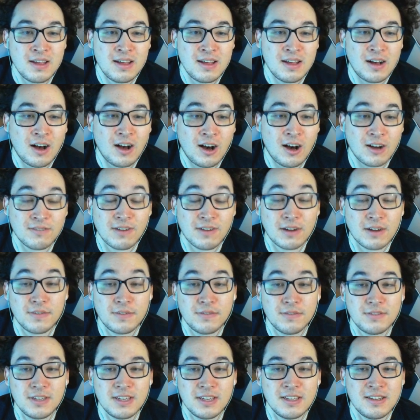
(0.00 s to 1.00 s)
on round
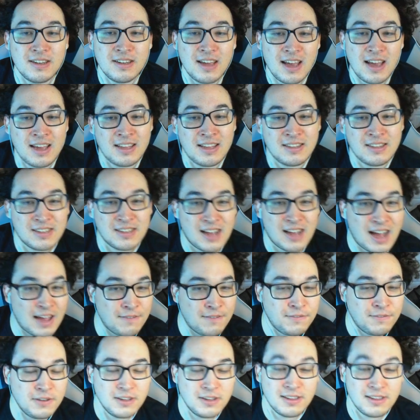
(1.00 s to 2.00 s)
15 and I
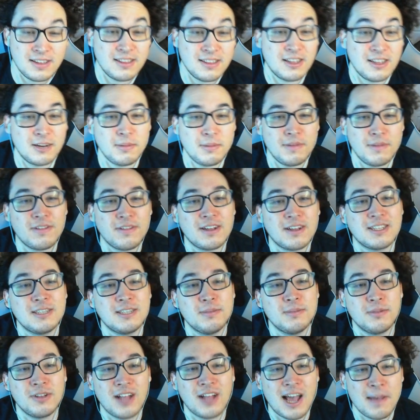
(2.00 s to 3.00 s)
feel a little bit
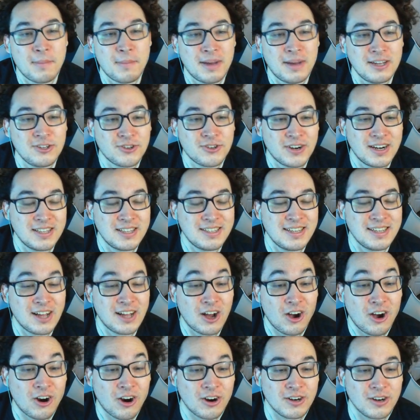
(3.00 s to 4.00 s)
flexible, I might try to take a
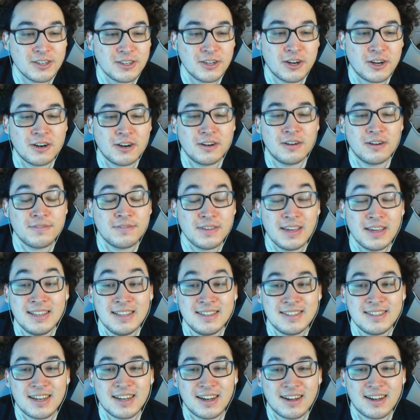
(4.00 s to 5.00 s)
hard curve
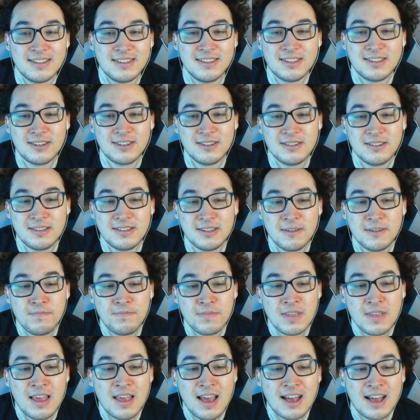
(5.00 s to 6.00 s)
into Hunters.
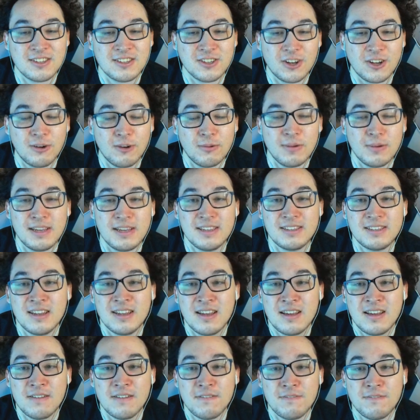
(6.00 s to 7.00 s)
As always,
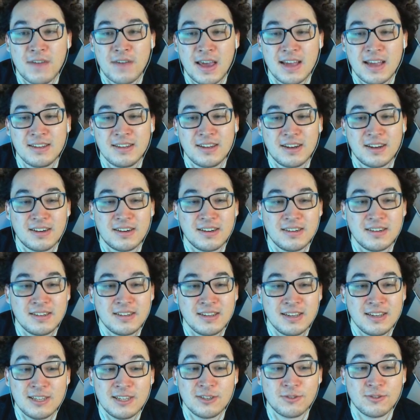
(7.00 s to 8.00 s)
Vanguard
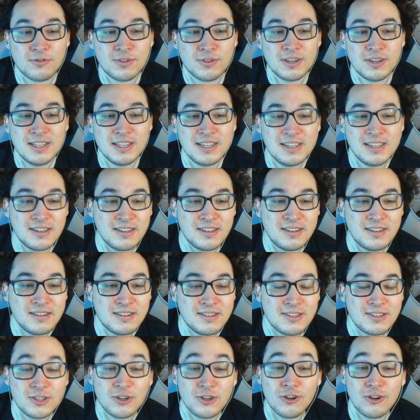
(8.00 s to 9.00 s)
is really good.
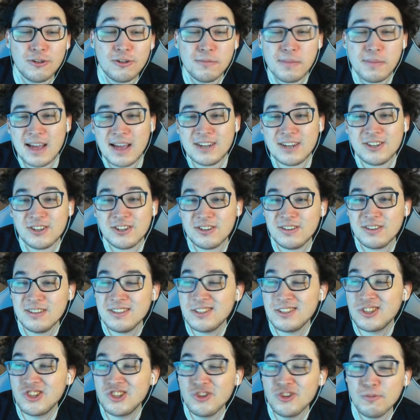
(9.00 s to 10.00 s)
Skull Basher,
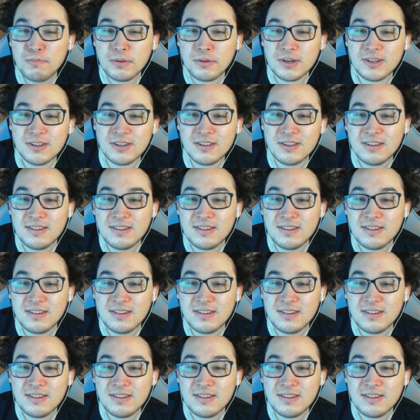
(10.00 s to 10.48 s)
super good.